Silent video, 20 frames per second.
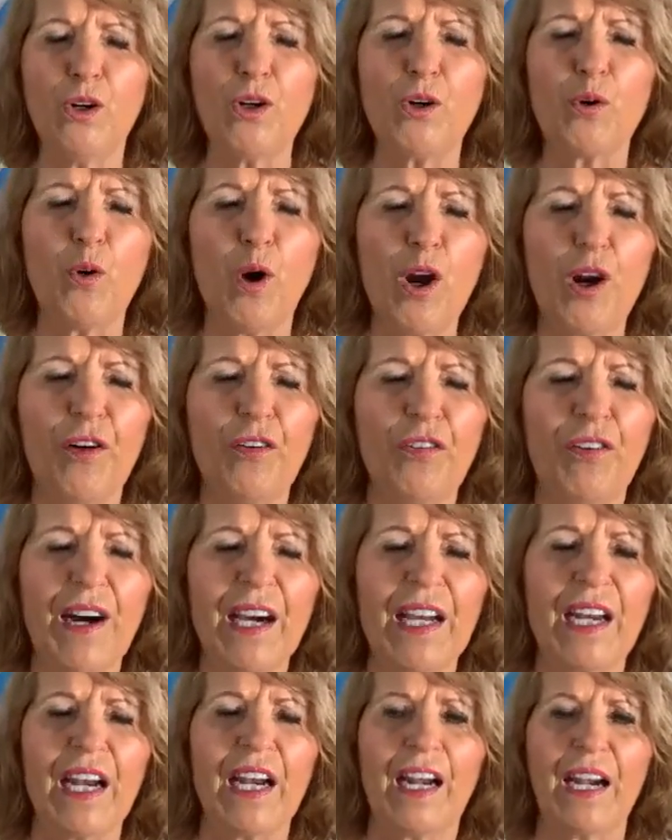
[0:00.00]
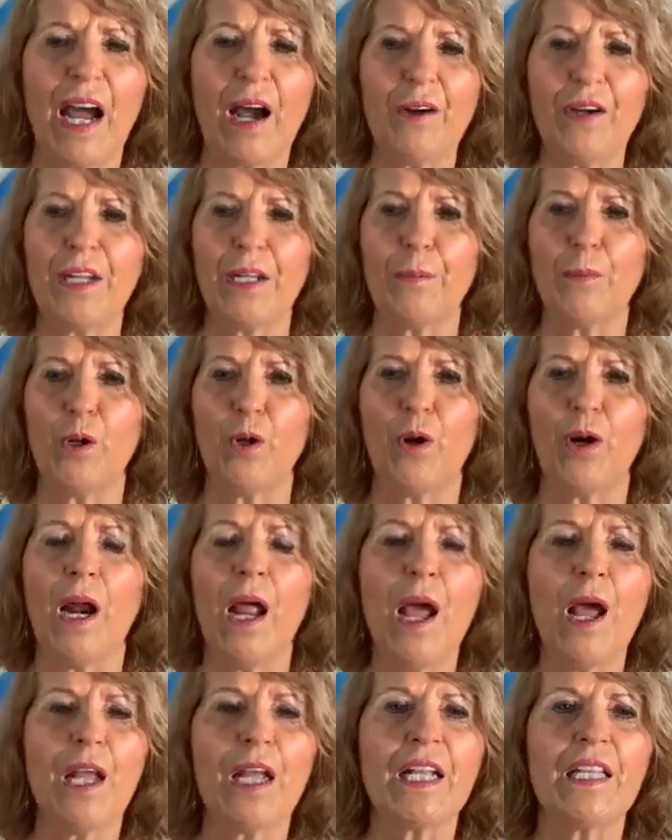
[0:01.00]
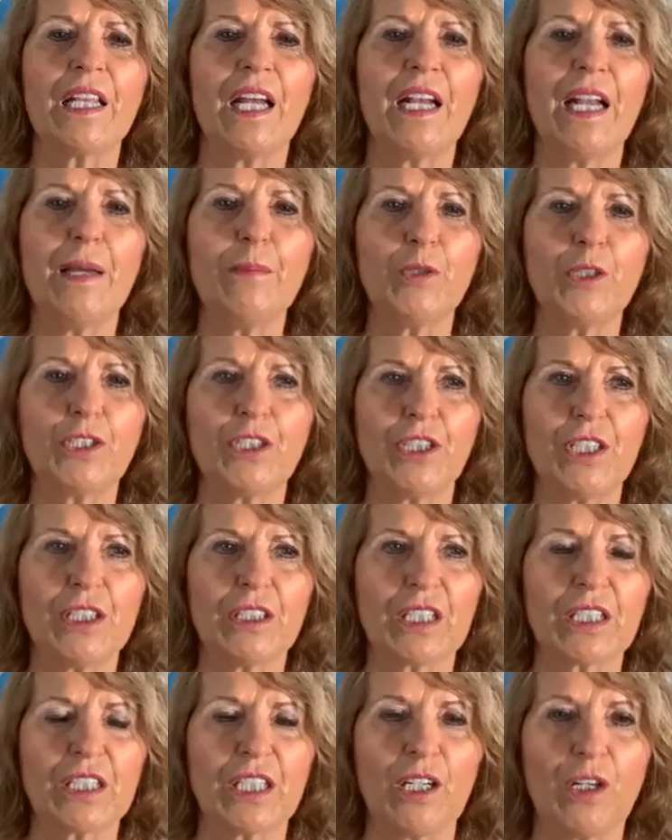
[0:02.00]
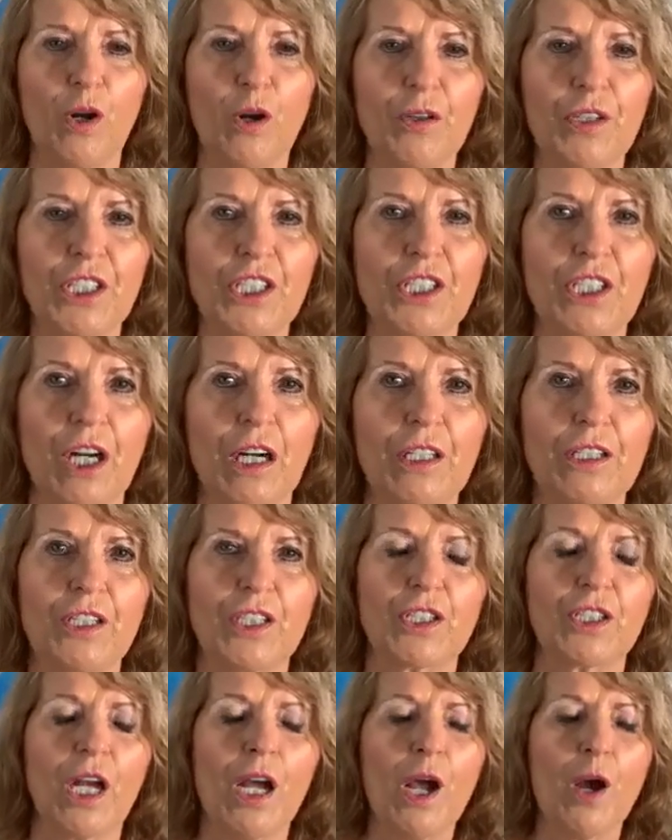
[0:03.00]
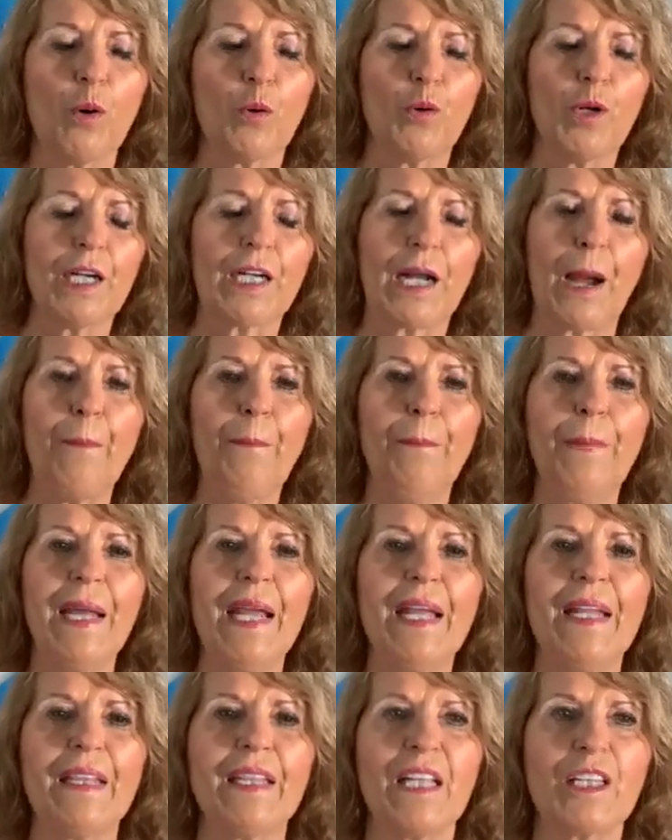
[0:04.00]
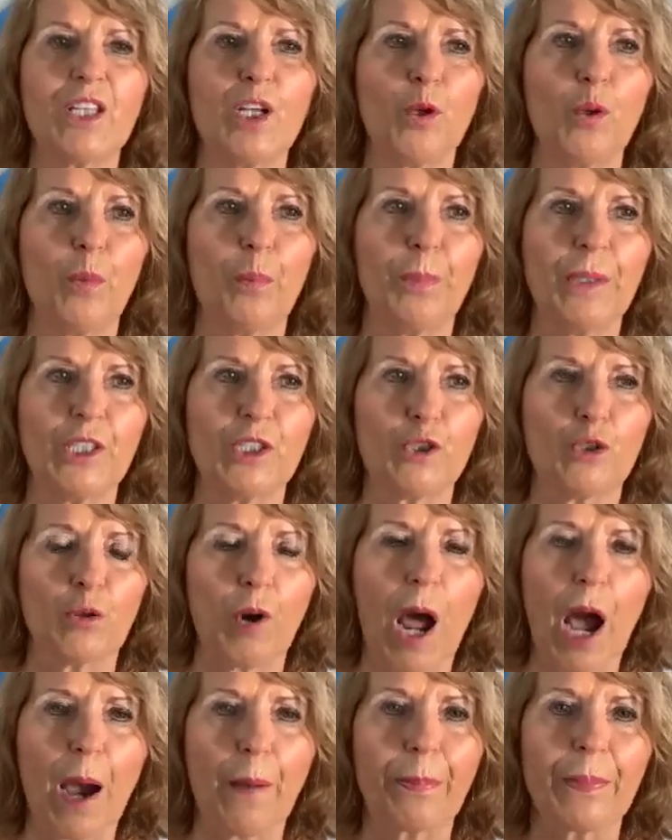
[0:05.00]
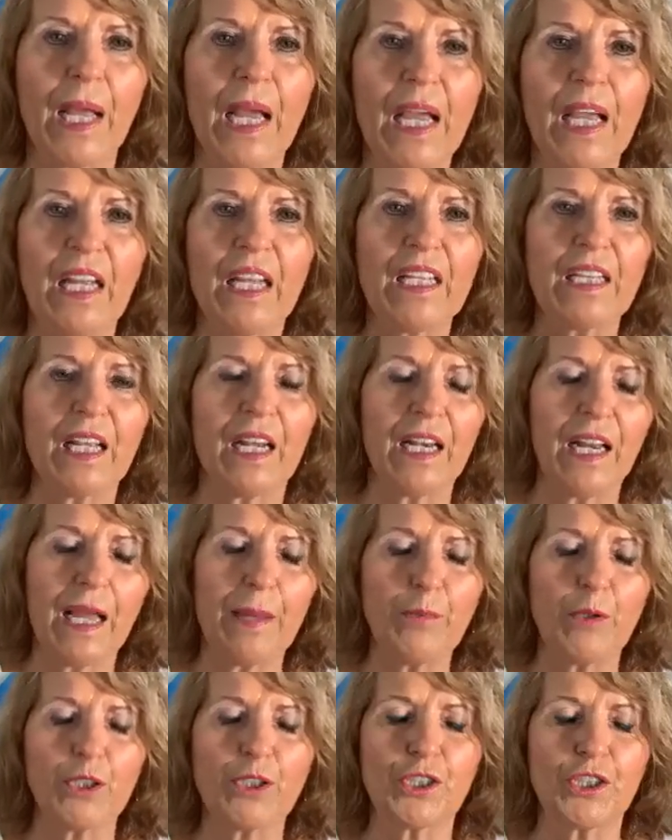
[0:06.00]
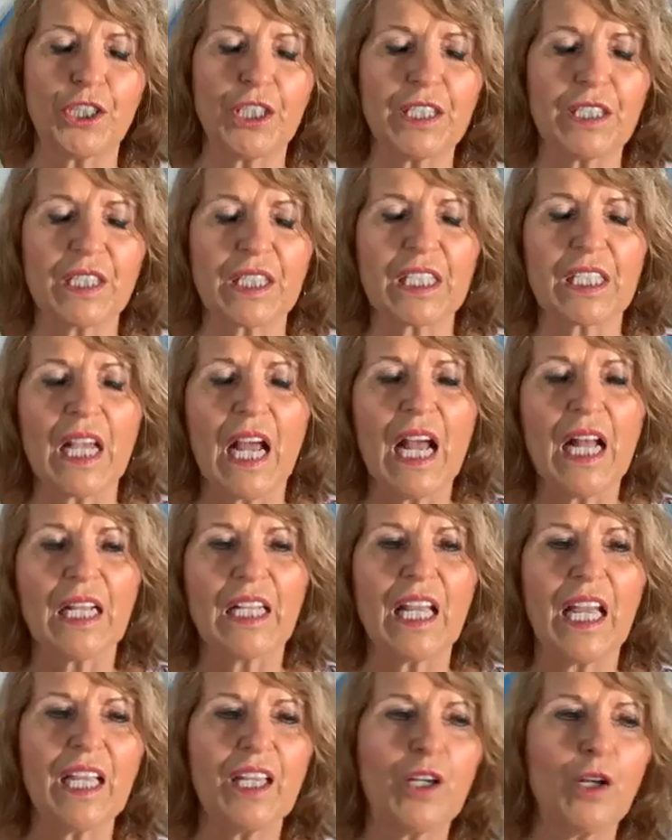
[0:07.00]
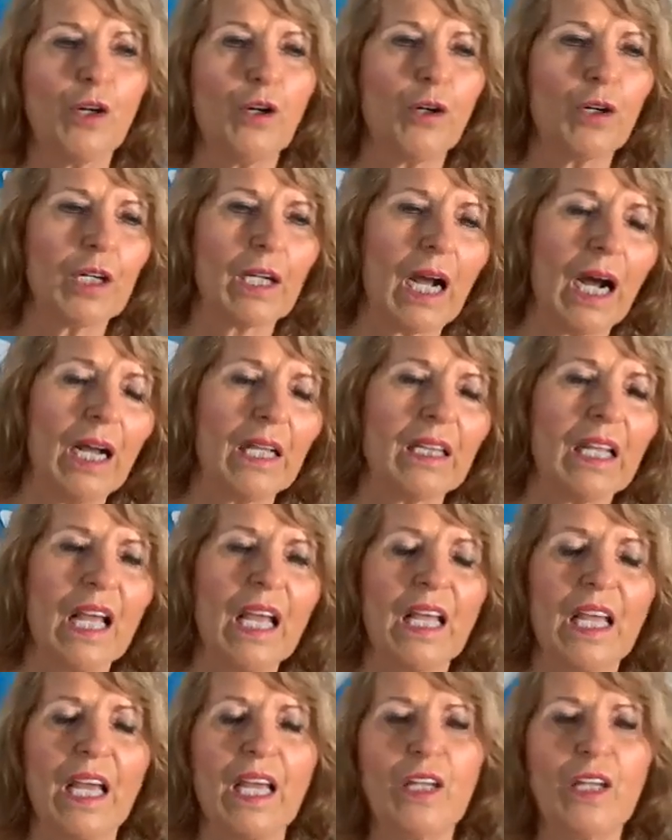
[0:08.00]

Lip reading: Lord, wall of fire around him, Lord. In the name of Jesus and all the charges, we command that they will be dropped in the name of Jesus. Thank you, Lord God.